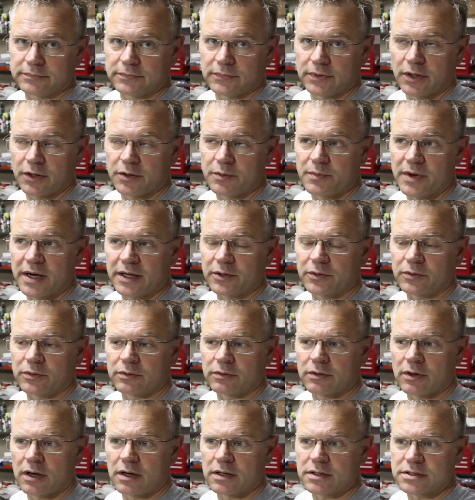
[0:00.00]
Now you might
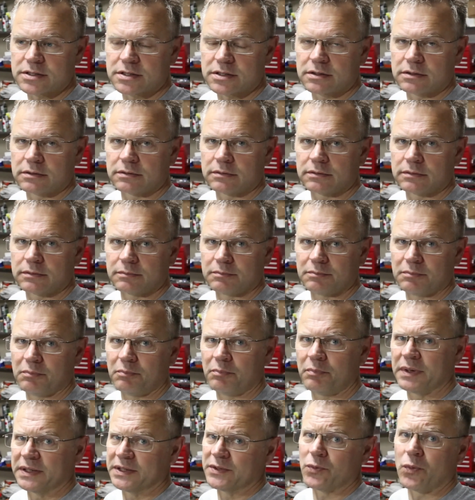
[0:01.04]
ask,
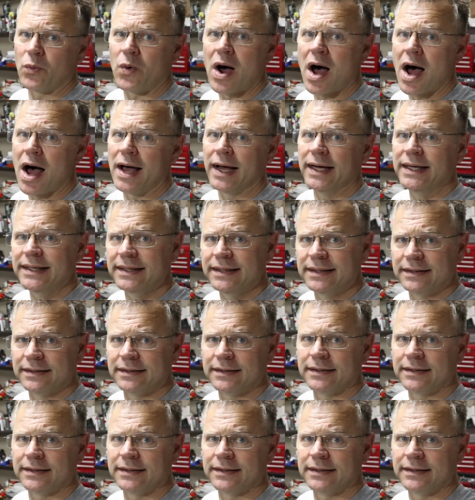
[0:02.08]
but why?